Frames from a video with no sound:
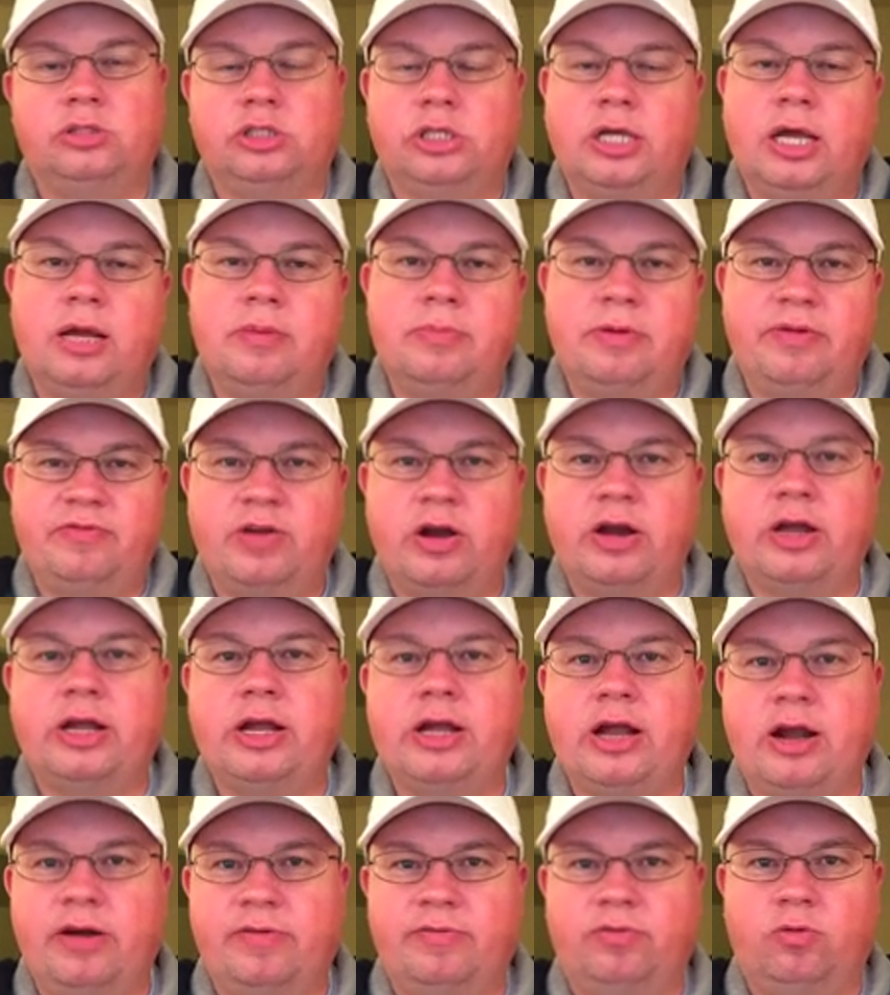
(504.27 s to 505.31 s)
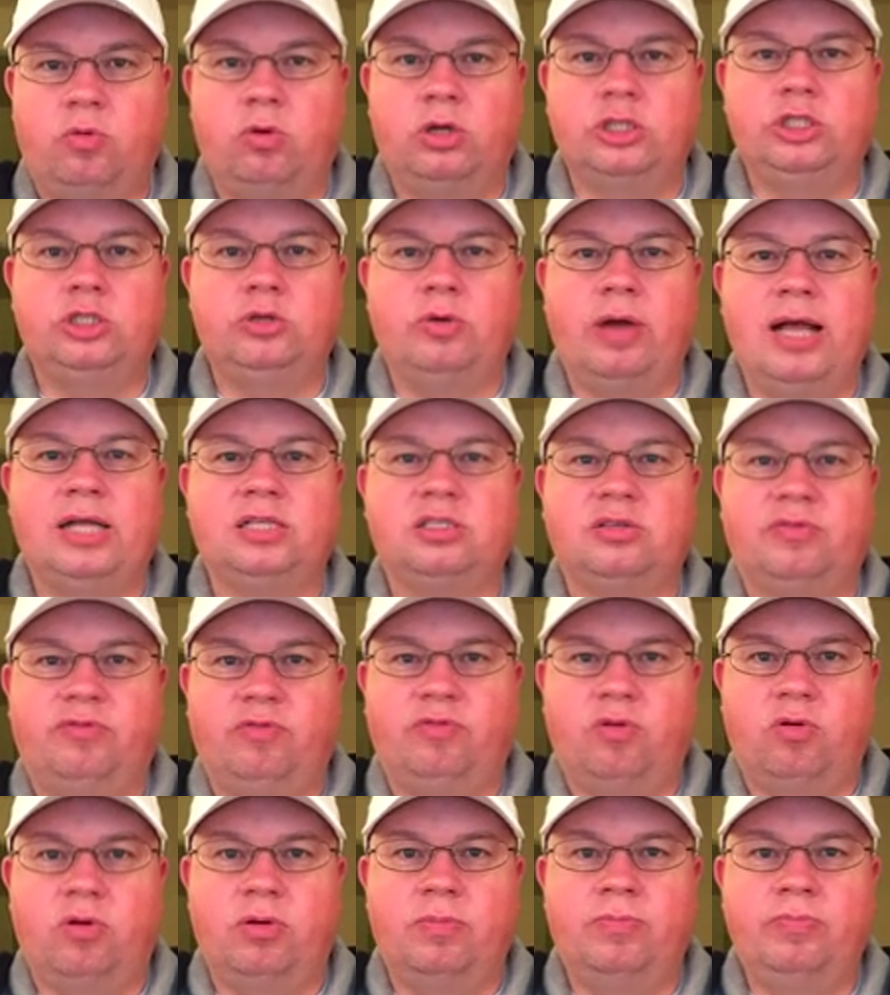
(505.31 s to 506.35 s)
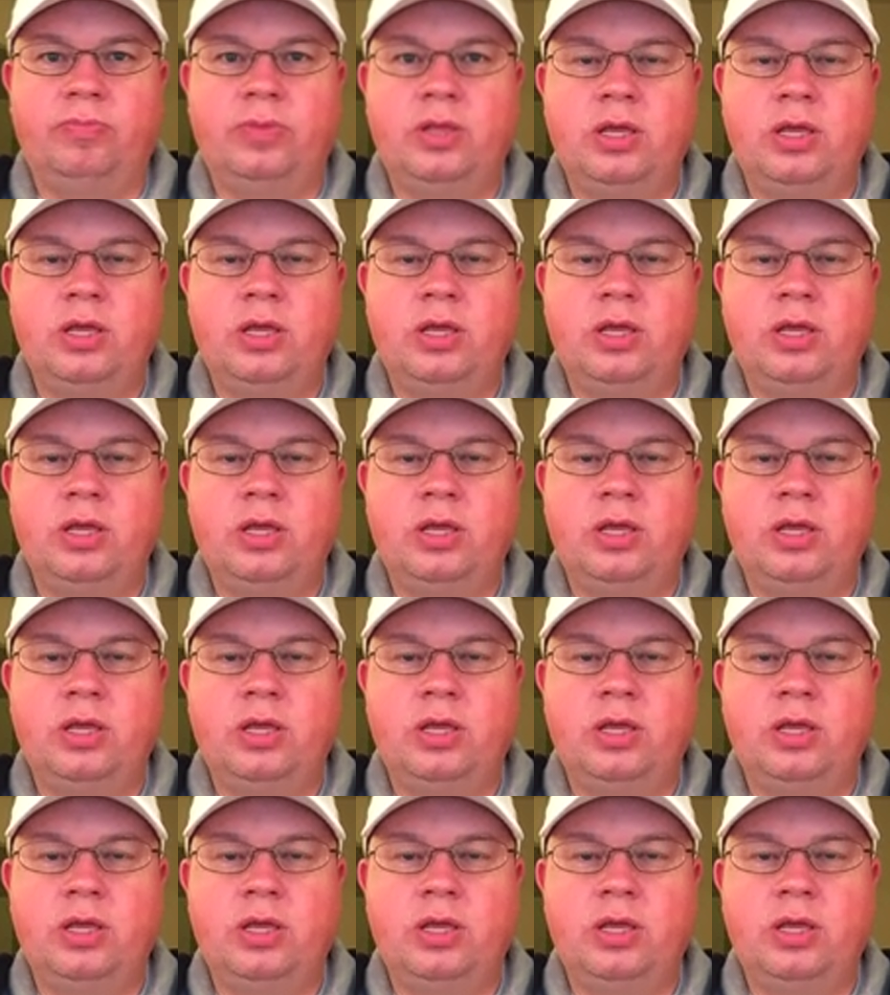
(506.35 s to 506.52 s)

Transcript: So you got to be very careful what you ask for.